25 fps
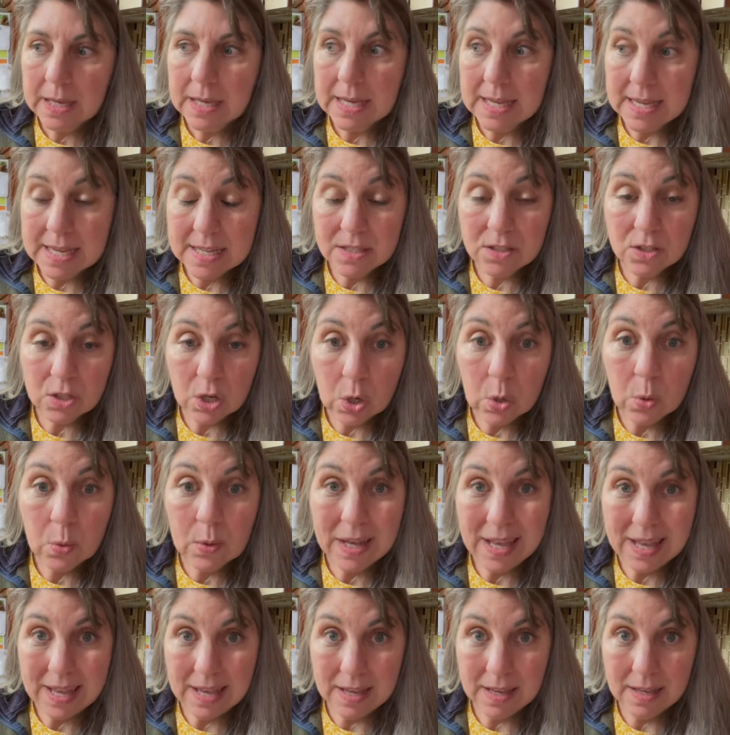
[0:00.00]
it's
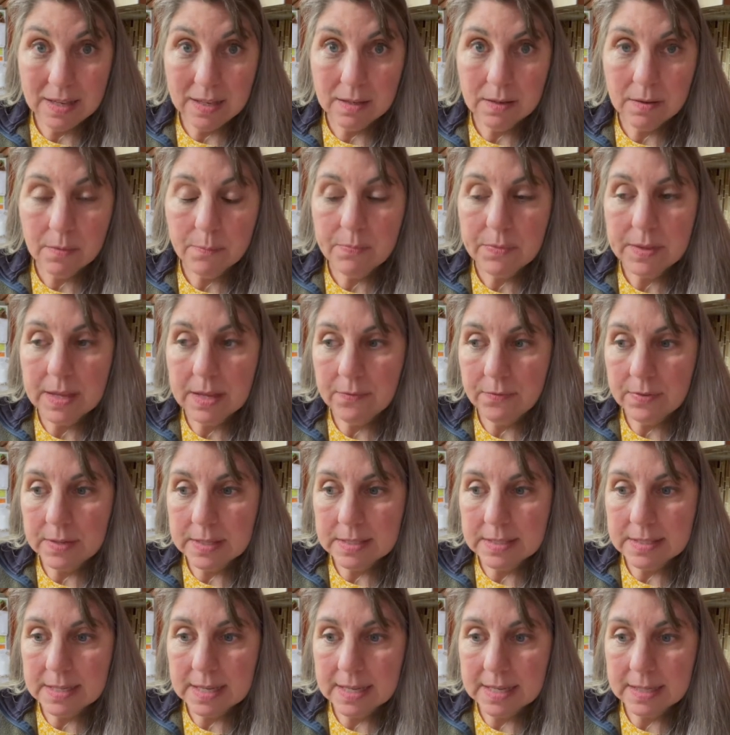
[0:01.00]
okay if
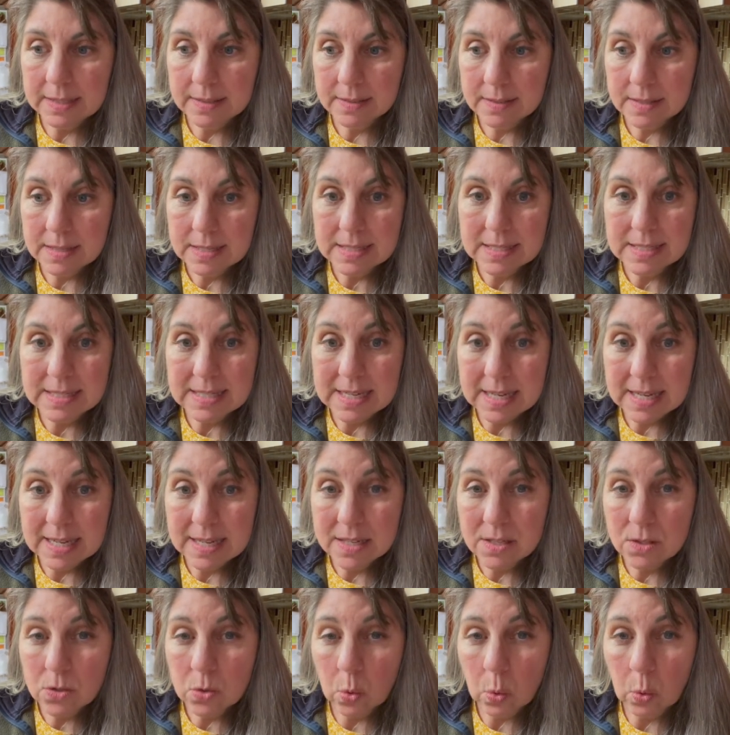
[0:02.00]
it takes
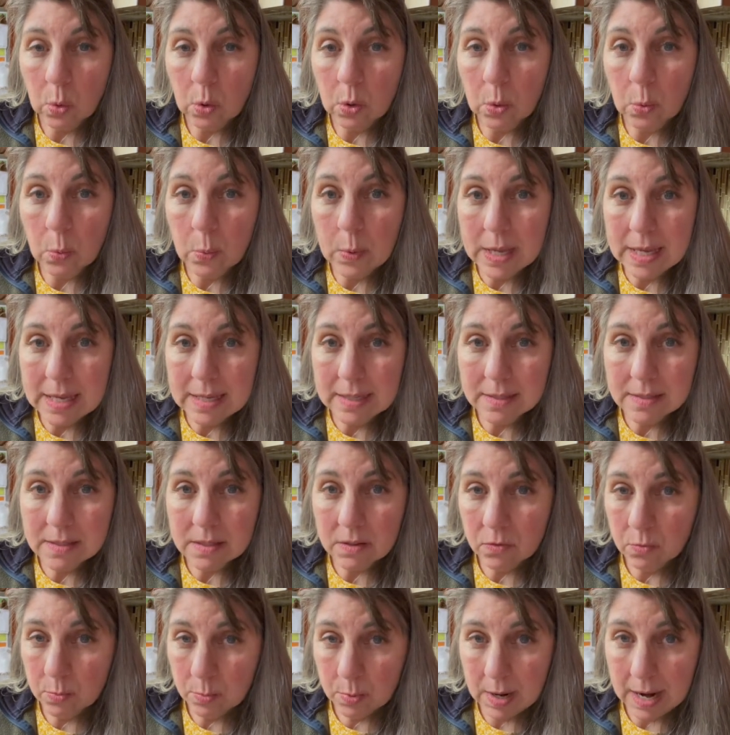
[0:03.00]
days or weeks
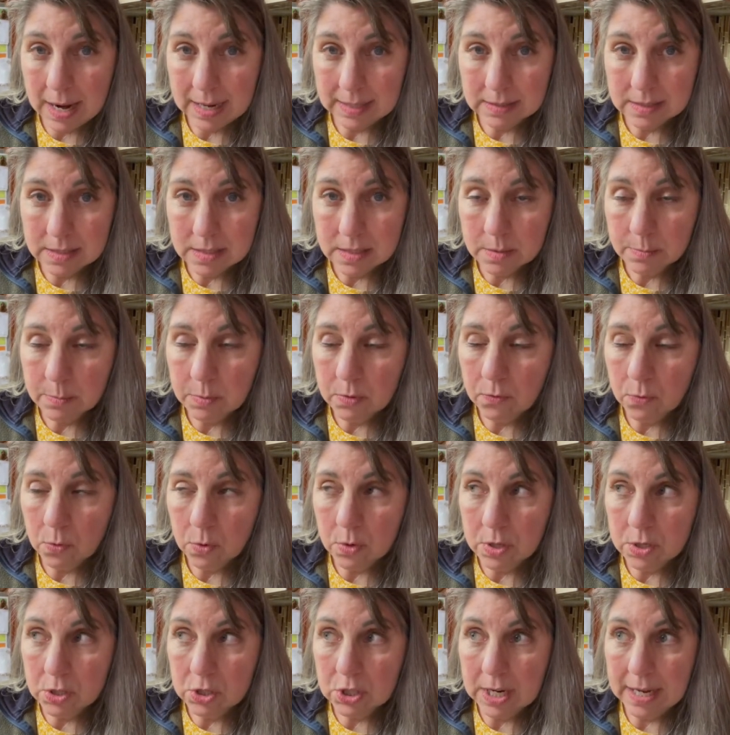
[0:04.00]
of practice before
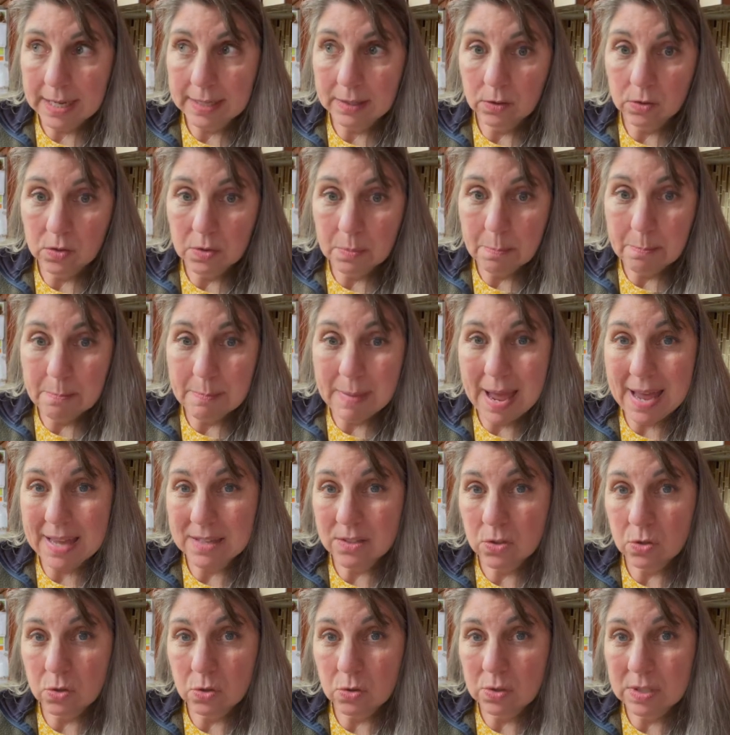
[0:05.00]
the child
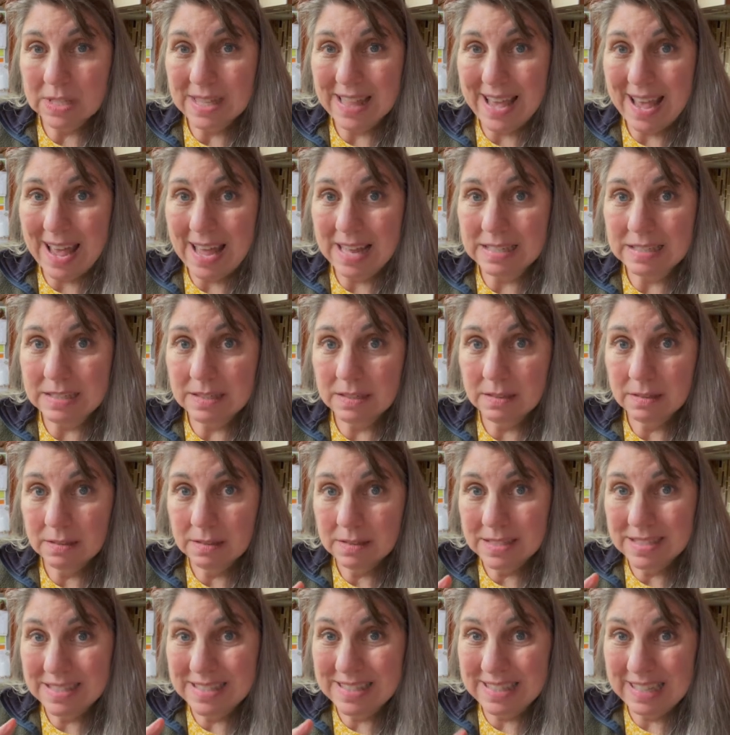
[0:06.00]
masters that
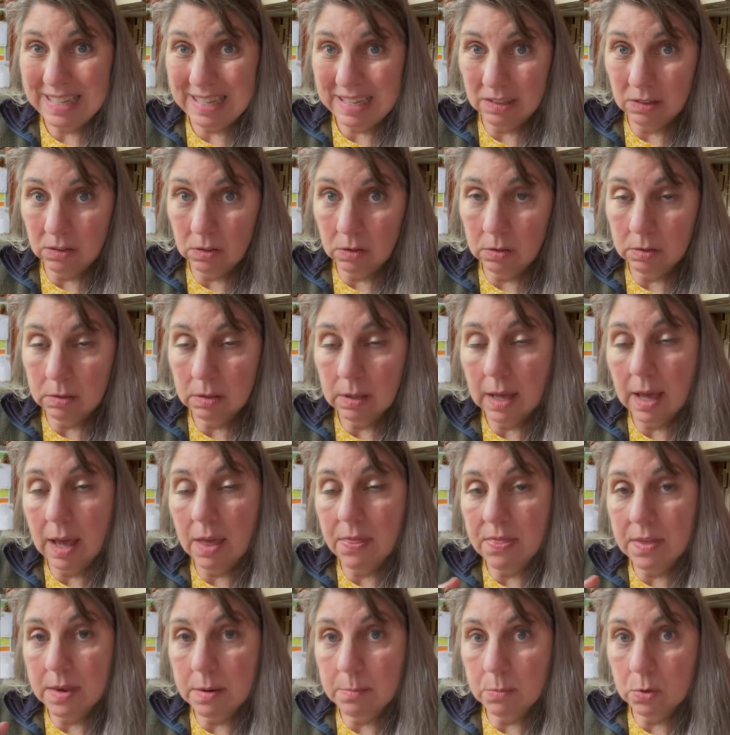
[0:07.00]
skill
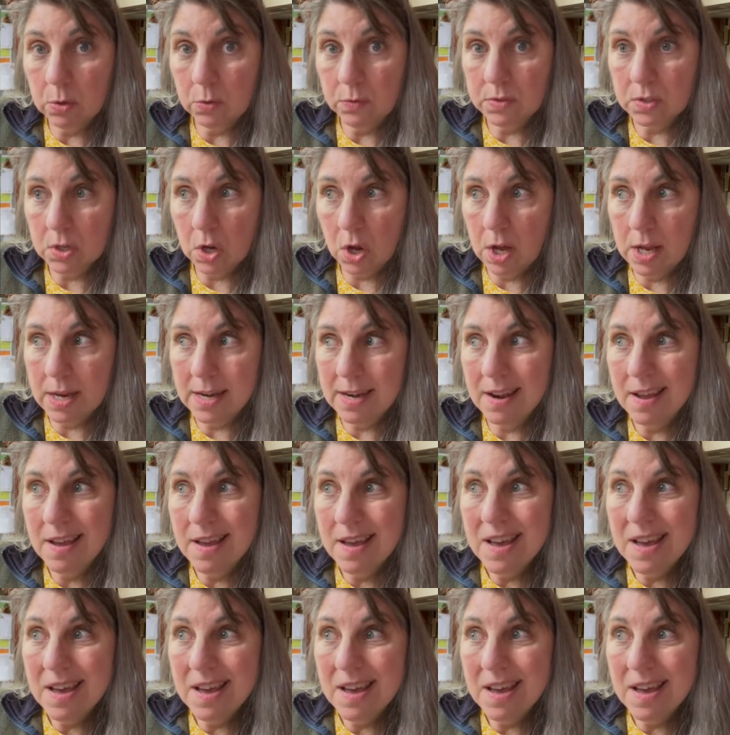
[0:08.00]
and then moves on.